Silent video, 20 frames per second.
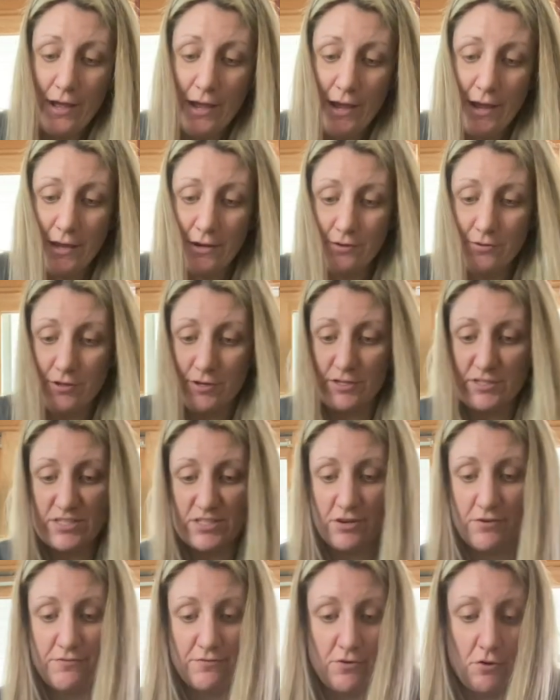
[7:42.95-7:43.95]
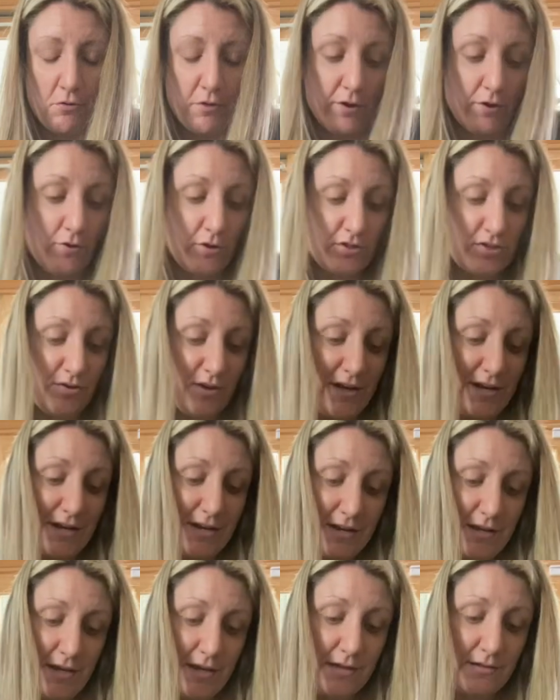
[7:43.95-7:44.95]
I had a lot of stuff going on, so I
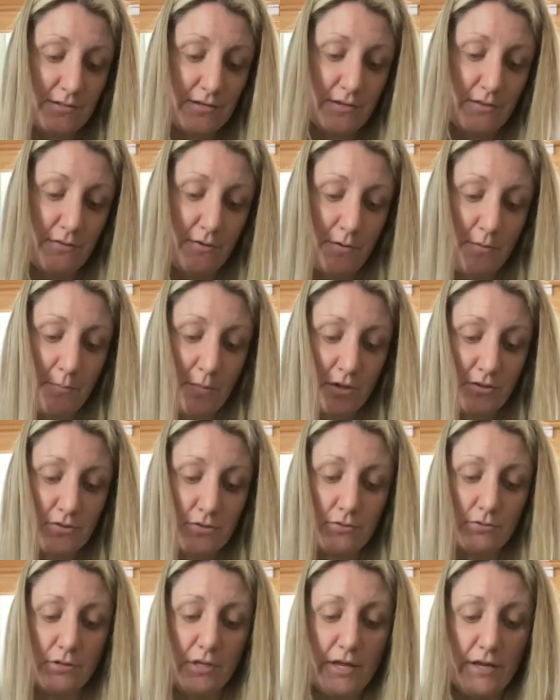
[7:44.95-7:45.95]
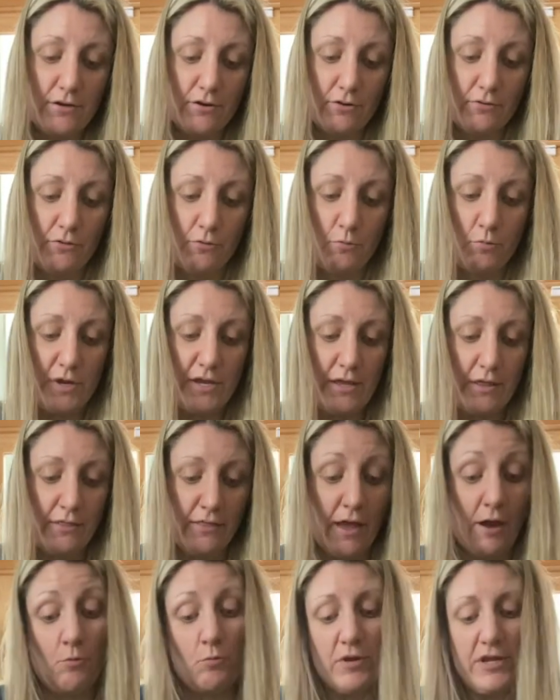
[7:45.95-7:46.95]
didn't get to them until later
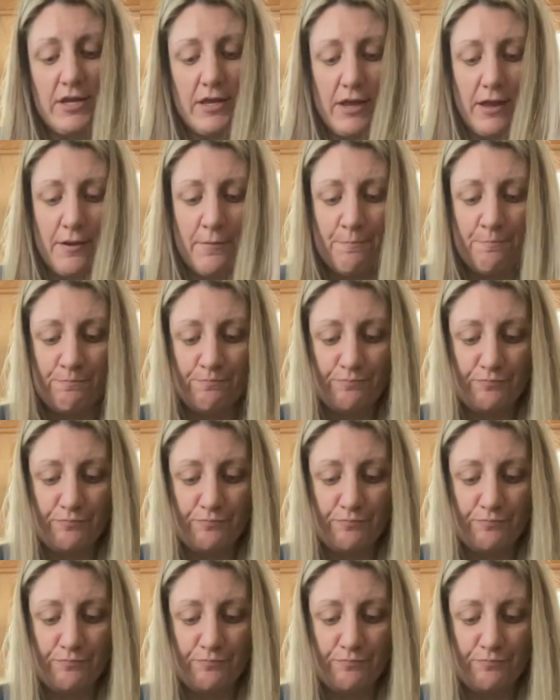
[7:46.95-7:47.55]
that weekend.